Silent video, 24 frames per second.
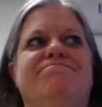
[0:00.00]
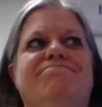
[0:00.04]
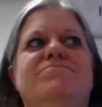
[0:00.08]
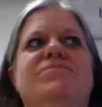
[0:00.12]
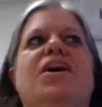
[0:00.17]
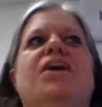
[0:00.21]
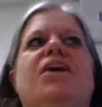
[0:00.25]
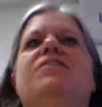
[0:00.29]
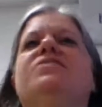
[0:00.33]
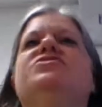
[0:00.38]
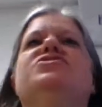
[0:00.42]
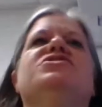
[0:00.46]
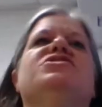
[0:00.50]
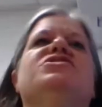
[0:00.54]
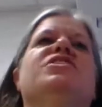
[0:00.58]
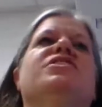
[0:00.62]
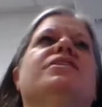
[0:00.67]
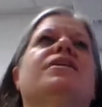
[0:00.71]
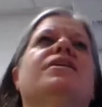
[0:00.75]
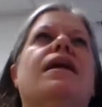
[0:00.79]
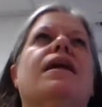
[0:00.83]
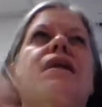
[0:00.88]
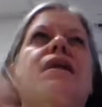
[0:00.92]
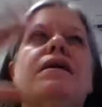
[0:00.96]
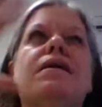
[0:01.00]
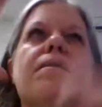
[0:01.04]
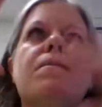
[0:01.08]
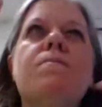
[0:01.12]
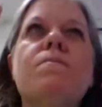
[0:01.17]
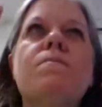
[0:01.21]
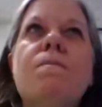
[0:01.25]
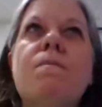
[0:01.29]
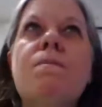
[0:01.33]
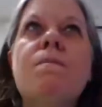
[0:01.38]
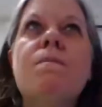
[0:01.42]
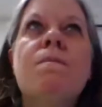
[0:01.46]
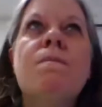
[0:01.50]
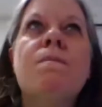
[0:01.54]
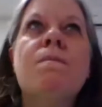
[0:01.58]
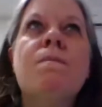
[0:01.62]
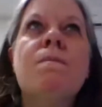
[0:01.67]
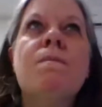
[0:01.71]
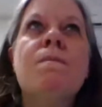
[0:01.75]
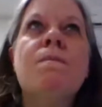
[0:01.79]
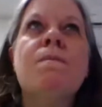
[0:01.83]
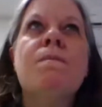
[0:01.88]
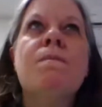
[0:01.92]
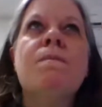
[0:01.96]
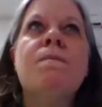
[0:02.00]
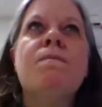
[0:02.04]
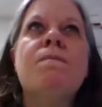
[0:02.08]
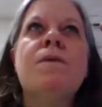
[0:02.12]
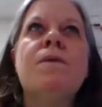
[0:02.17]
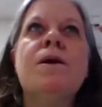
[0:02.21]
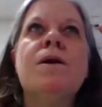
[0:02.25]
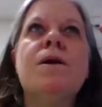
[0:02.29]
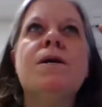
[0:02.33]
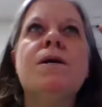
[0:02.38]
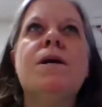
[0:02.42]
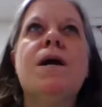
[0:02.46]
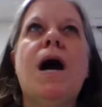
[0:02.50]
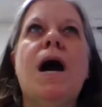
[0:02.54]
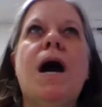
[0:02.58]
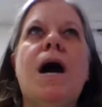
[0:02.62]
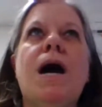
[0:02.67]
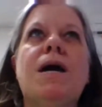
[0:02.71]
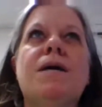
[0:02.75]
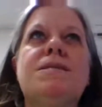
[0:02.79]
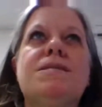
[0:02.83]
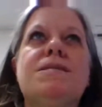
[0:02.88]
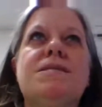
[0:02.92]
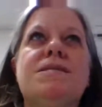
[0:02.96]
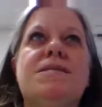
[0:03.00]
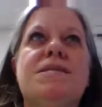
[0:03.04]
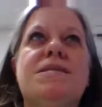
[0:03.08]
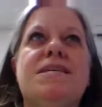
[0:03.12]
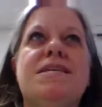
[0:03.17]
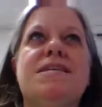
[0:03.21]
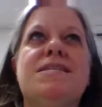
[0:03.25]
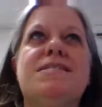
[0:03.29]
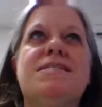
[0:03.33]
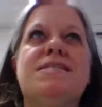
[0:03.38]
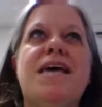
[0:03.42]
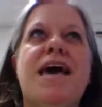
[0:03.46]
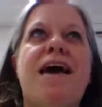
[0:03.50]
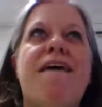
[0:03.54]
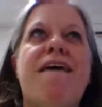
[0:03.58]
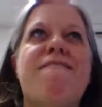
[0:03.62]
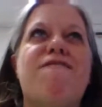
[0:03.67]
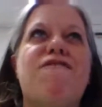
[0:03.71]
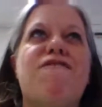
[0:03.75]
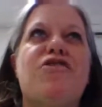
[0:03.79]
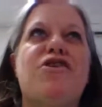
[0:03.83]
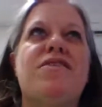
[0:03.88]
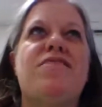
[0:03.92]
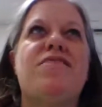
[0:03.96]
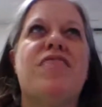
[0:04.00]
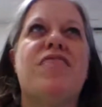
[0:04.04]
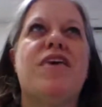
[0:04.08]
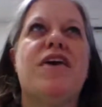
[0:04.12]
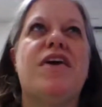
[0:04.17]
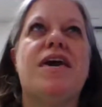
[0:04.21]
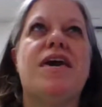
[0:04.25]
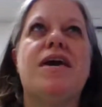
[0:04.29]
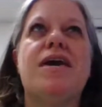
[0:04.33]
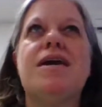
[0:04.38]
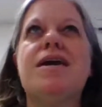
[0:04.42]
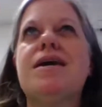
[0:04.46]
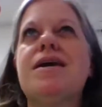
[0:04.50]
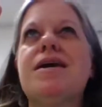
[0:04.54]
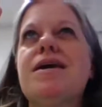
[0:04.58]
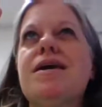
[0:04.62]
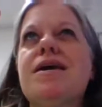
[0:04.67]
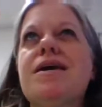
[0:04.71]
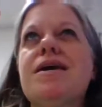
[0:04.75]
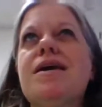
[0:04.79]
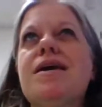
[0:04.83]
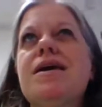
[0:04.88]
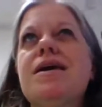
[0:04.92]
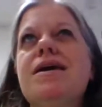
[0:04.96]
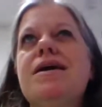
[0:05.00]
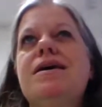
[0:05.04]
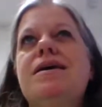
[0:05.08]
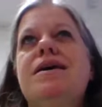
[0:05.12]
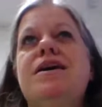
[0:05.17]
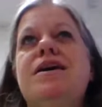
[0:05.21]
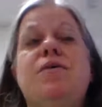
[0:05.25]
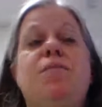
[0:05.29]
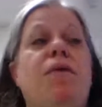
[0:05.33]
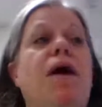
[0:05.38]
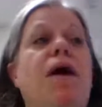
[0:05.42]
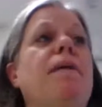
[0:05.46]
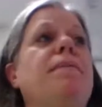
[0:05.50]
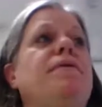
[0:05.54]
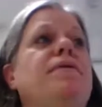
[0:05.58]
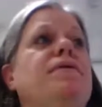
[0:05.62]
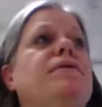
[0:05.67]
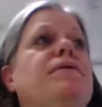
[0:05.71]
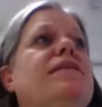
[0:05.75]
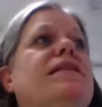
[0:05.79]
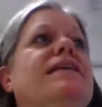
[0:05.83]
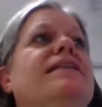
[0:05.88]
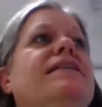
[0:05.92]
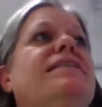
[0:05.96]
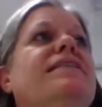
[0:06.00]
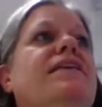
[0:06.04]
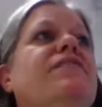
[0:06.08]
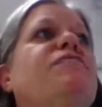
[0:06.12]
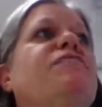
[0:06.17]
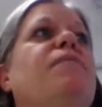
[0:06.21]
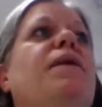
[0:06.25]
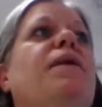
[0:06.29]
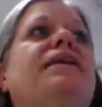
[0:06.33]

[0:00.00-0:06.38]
No, he's just looking at it. God sees everything. He probably, if